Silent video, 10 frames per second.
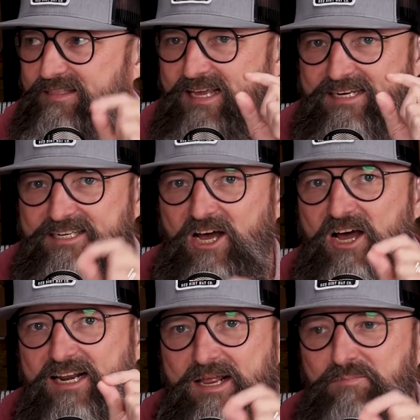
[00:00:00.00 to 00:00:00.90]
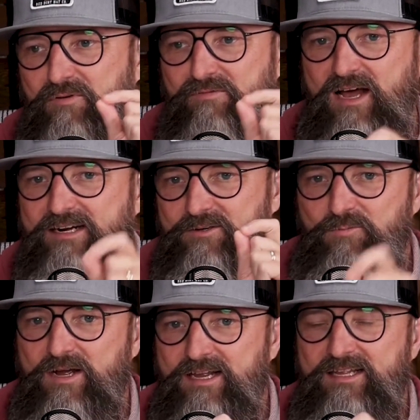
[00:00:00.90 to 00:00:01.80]
That God had provided a
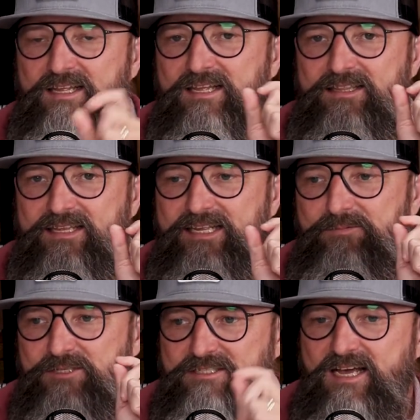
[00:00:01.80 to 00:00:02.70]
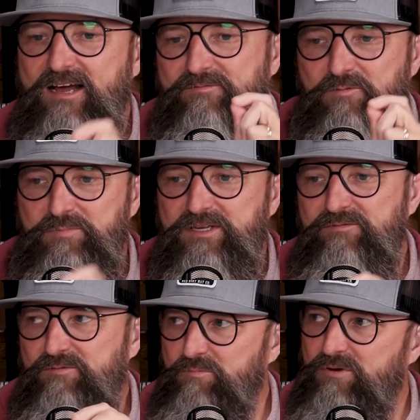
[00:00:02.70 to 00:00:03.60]
way that he was not
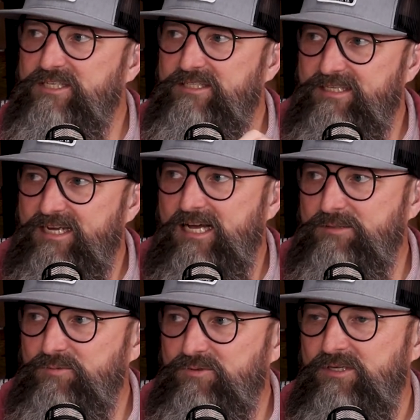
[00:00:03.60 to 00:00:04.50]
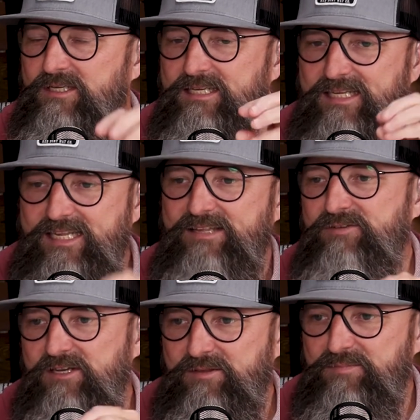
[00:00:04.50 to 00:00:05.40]
forbidden from preaching the gospel,
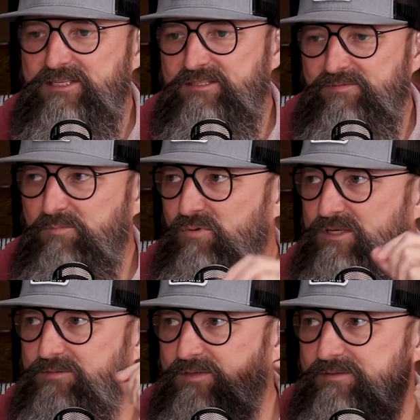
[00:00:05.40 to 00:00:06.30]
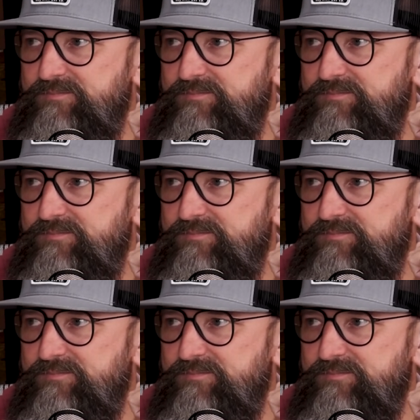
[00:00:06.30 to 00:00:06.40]
even in the midst of imprisonment.